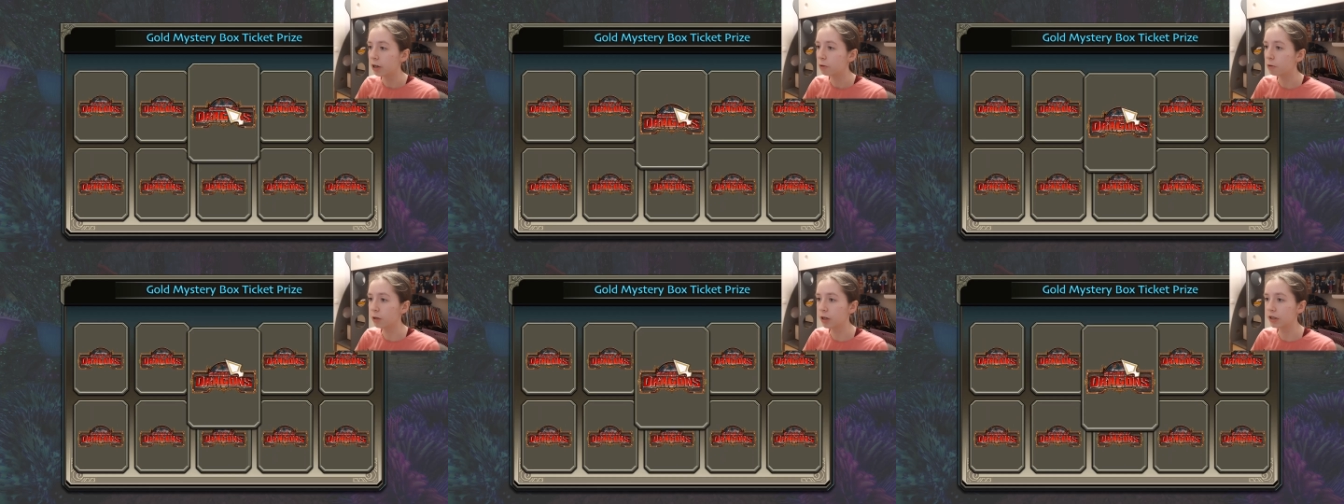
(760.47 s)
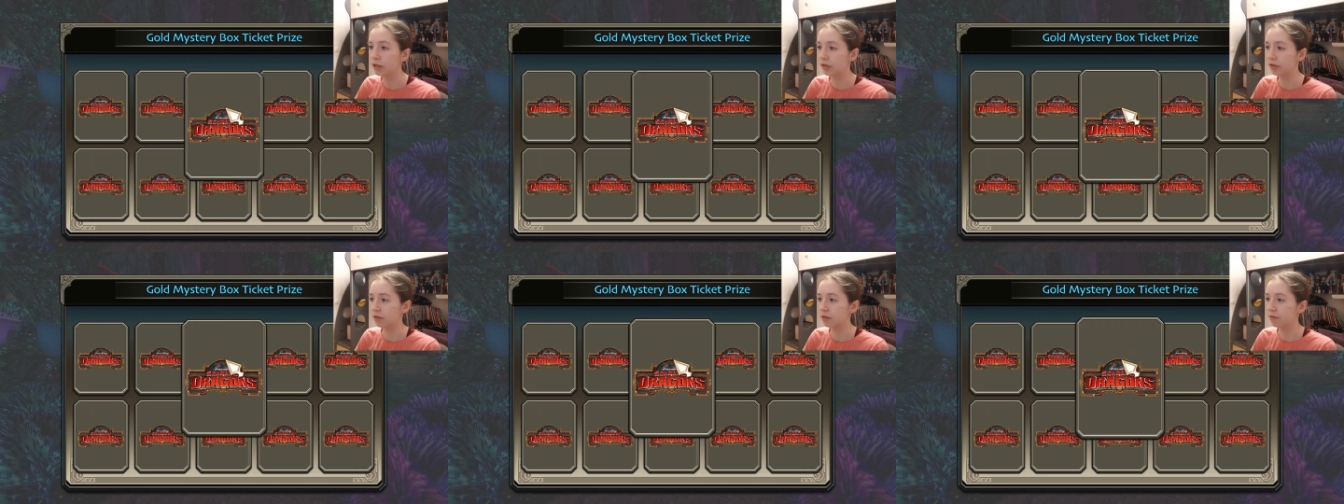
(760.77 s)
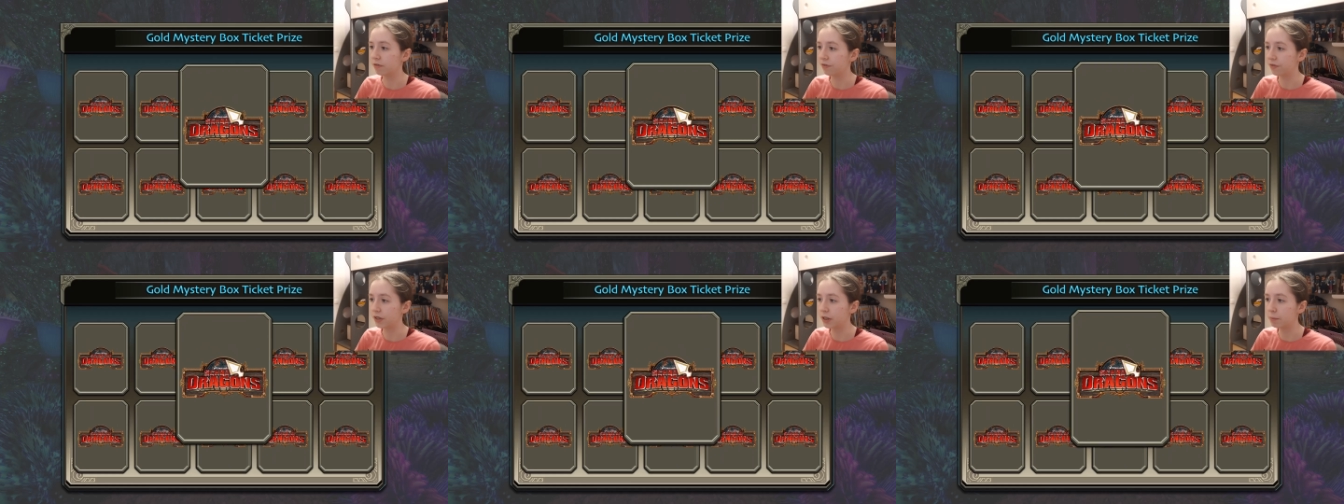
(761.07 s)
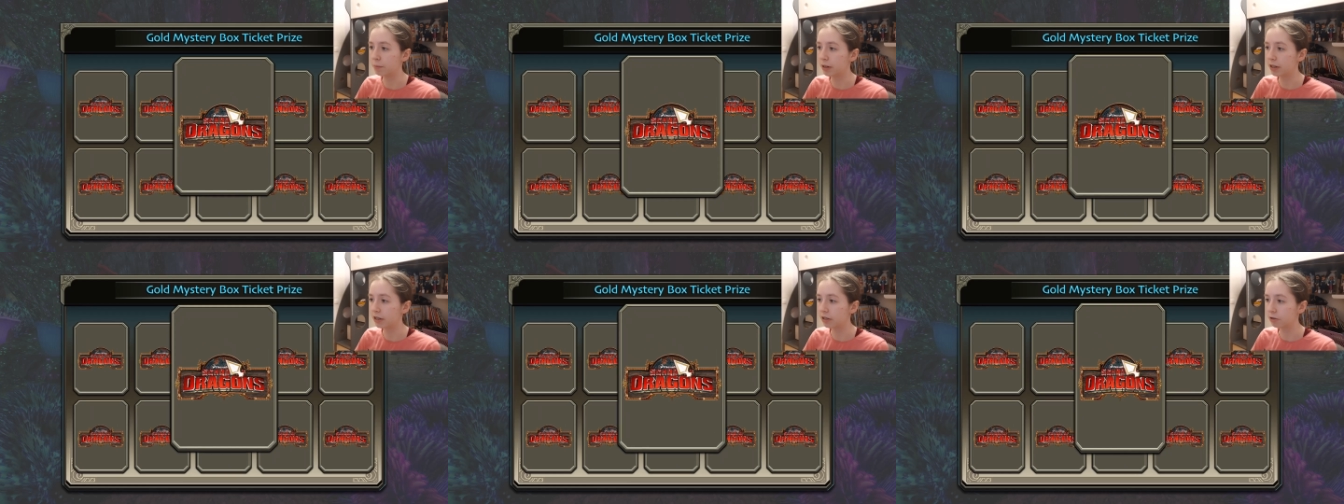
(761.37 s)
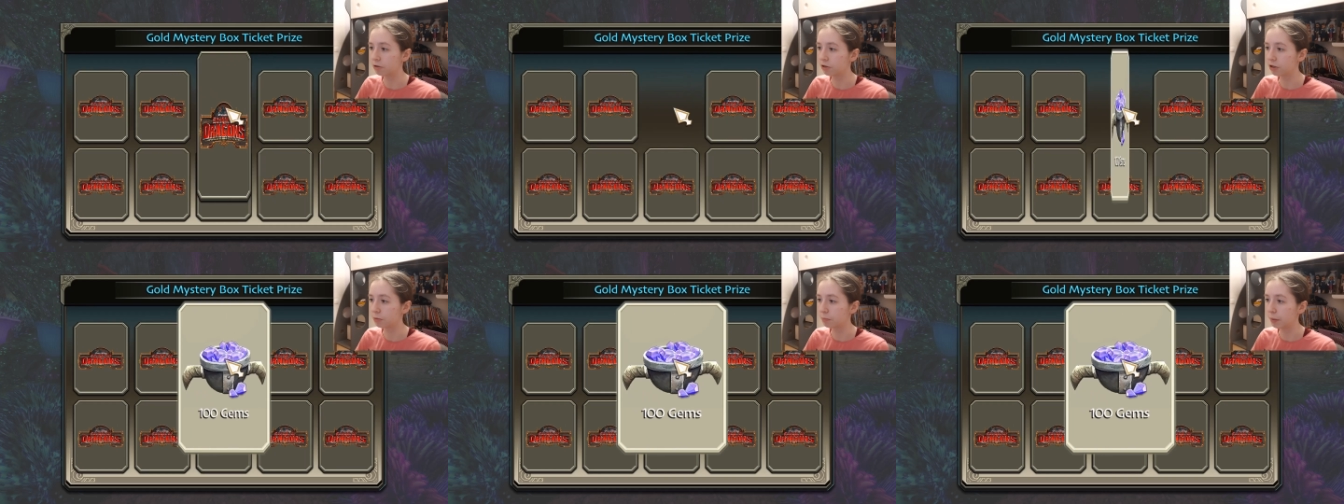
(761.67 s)
who is female
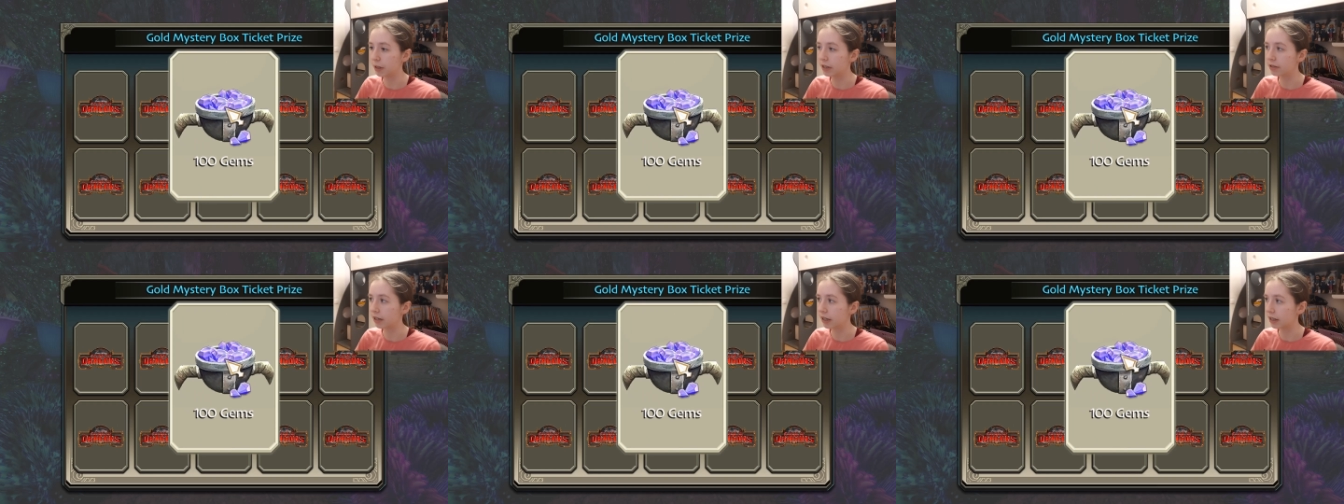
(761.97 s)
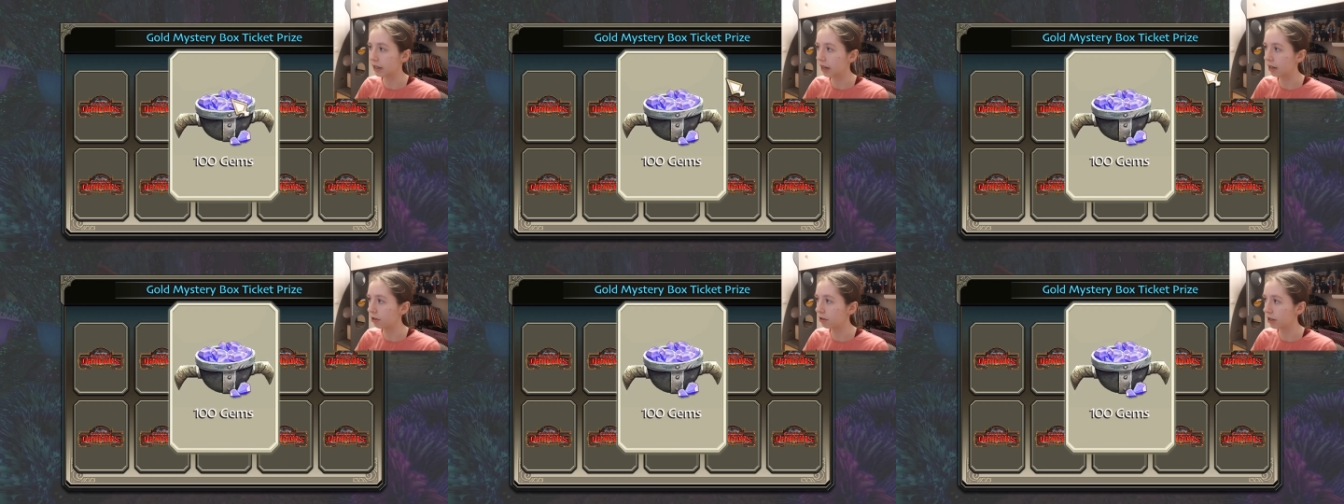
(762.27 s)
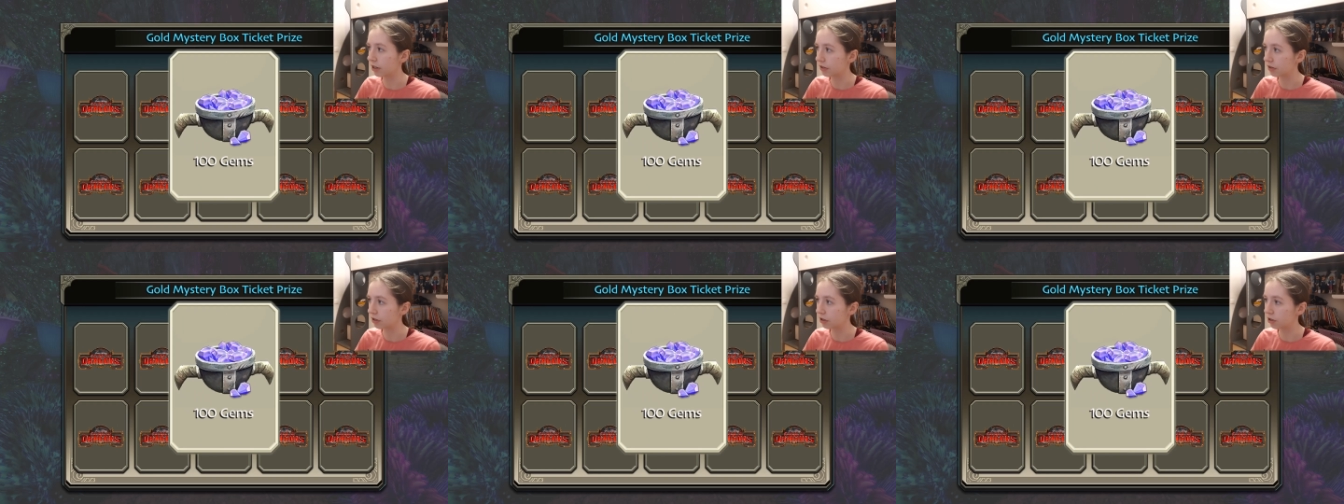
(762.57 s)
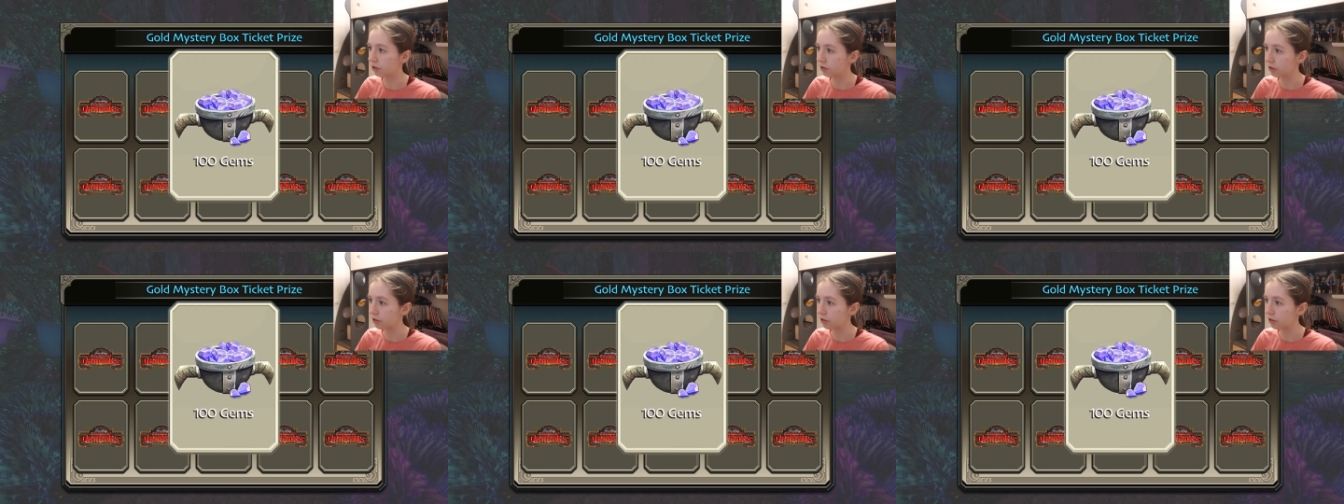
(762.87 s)
and who's male? Like, I honestly